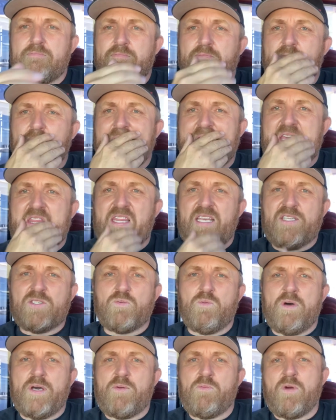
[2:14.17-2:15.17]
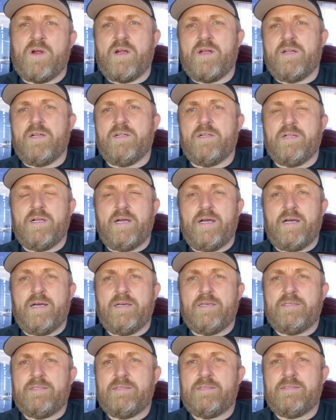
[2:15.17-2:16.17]
like this one where it'll
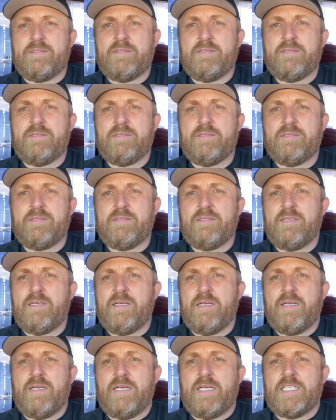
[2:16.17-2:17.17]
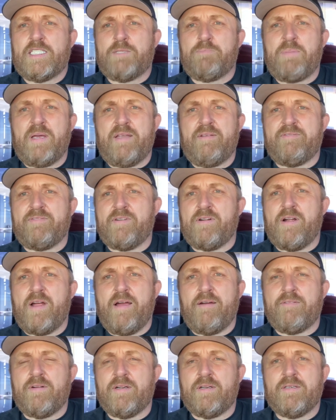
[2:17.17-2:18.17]
spin
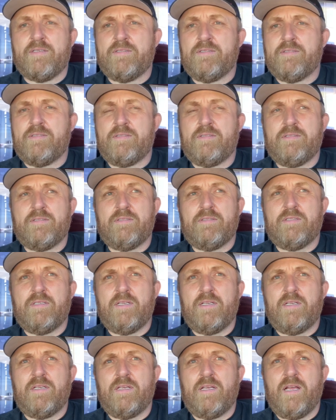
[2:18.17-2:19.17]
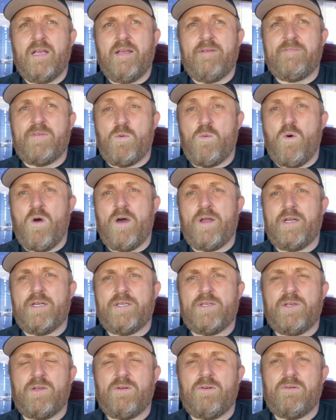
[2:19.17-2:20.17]
forever if you want it
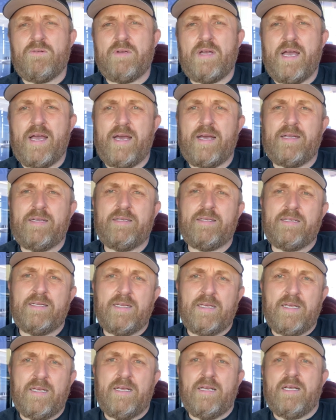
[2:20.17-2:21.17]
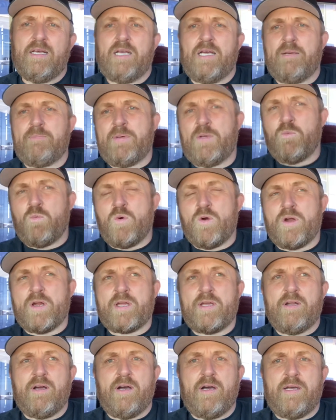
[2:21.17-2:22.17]
to. And I've been
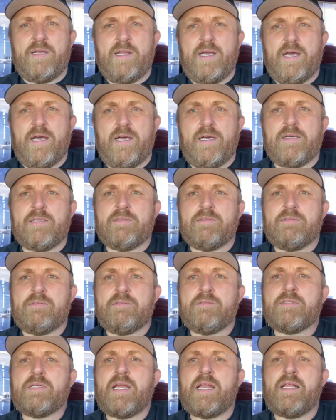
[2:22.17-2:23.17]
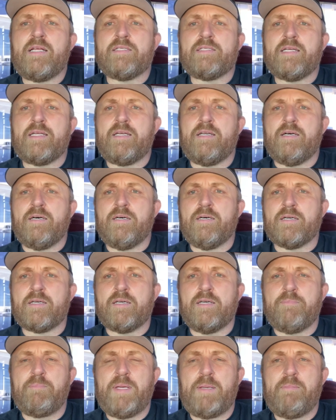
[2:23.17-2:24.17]
working on getting this thing to hook
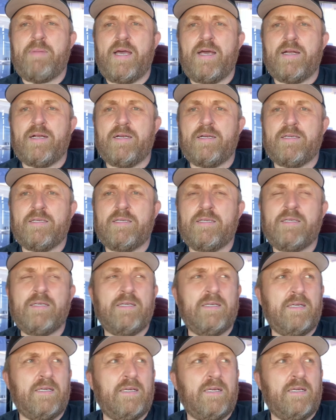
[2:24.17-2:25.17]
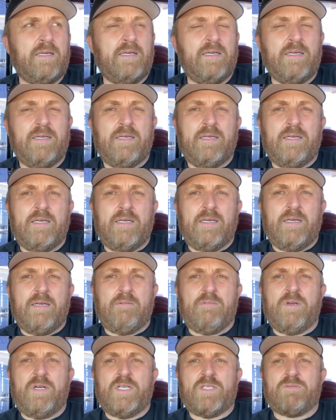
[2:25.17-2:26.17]
a bit better.
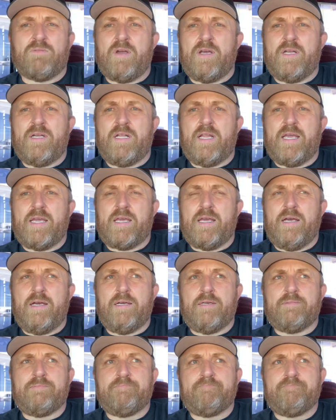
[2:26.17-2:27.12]
We're just running like a